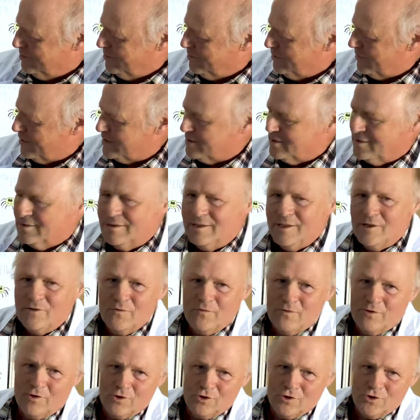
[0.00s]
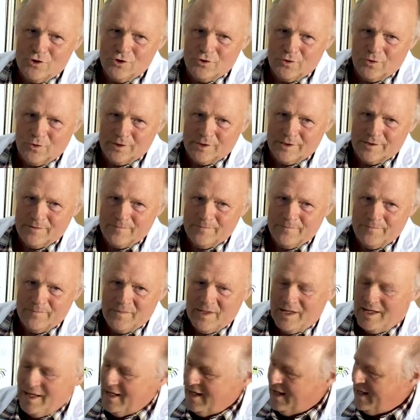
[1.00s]
but it falls short.
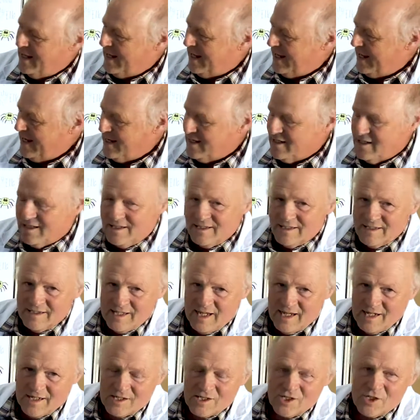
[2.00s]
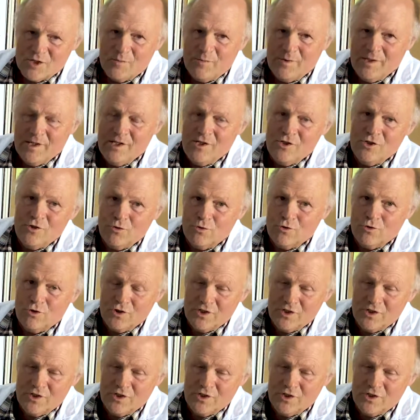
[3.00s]
And that explains social